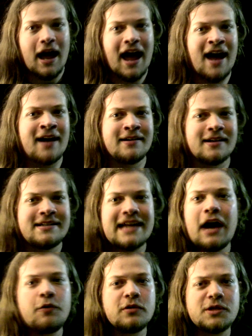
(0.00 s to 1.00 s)
And a
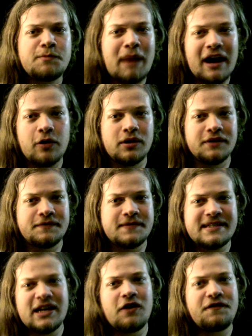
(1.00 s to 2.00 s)
downward spiral of
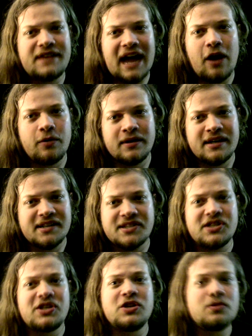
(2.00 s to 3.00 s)
self-doubt and
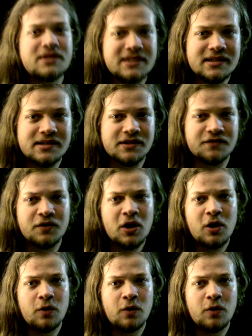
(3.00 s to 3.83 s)
excuses of